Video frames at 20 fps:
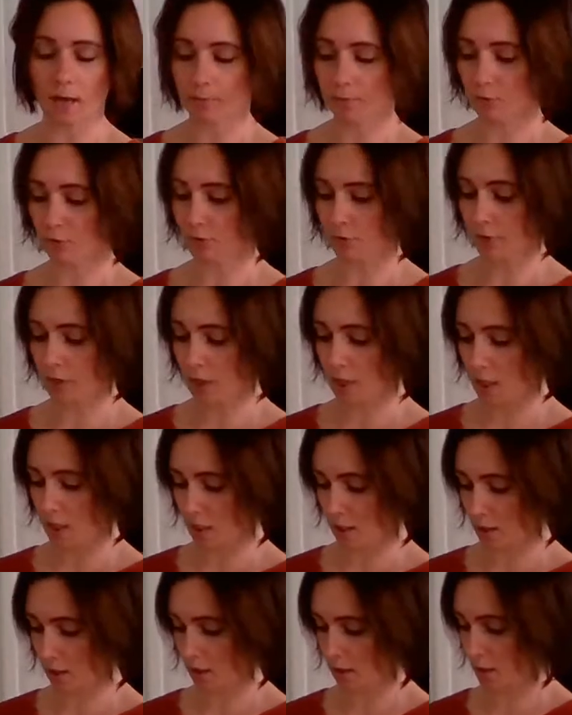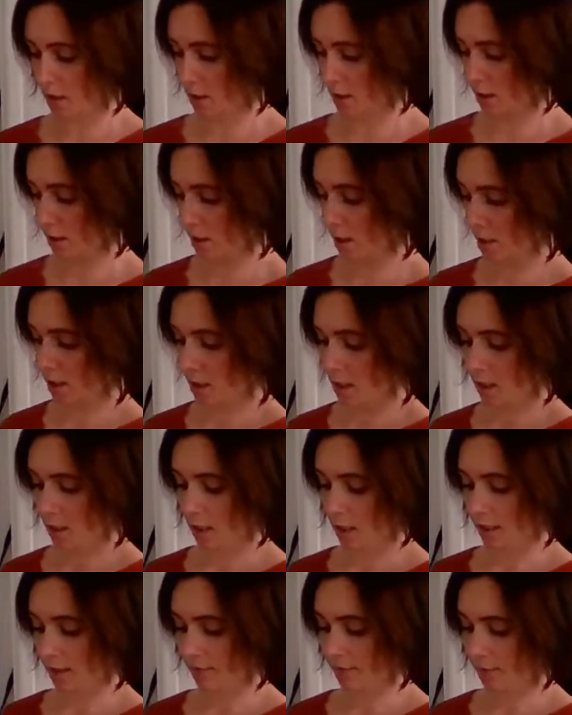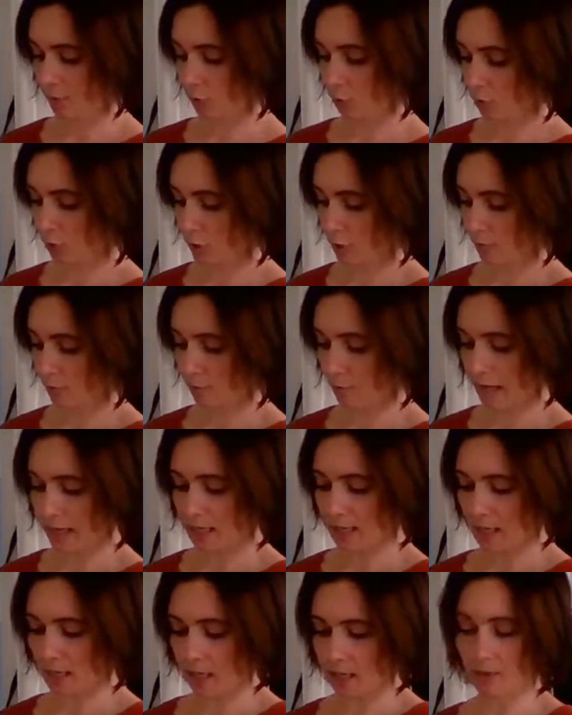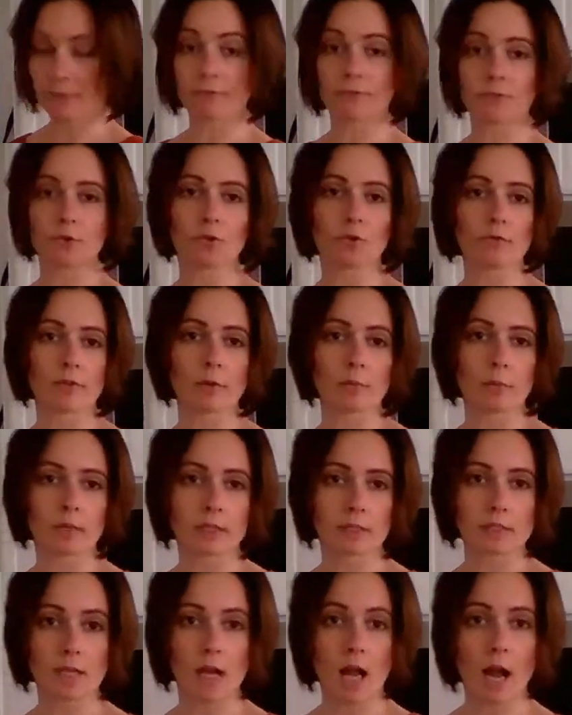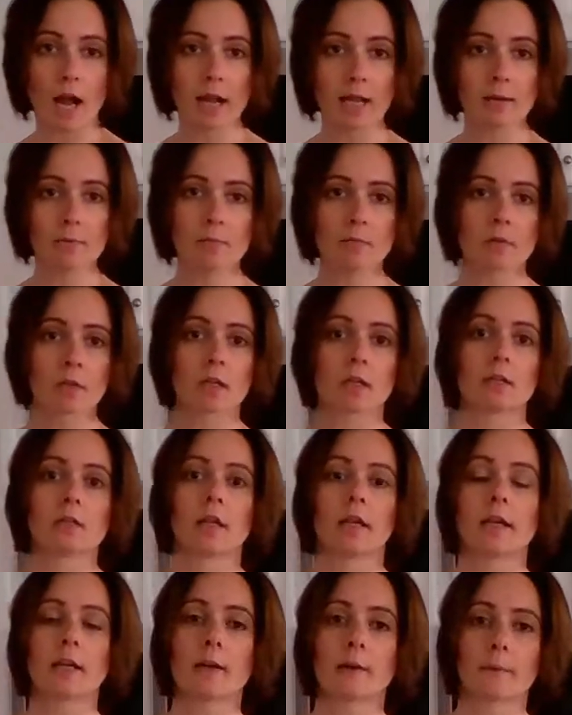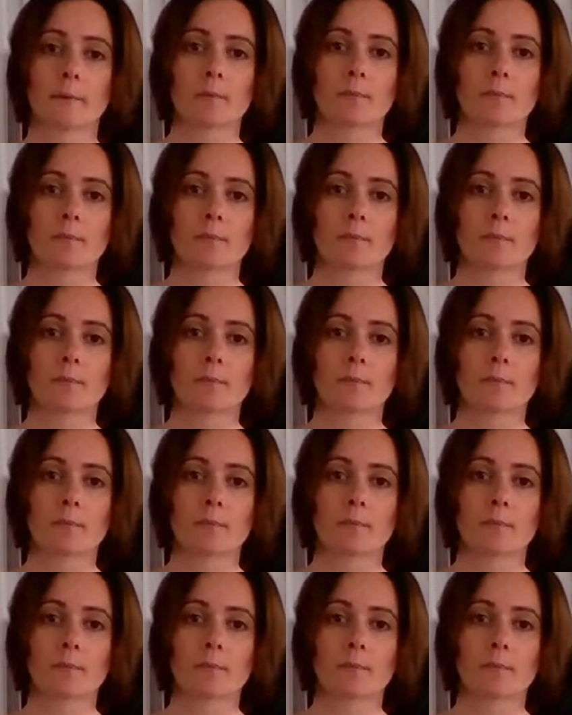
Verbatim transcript: up tortillas. If you're making a few of them at a time, like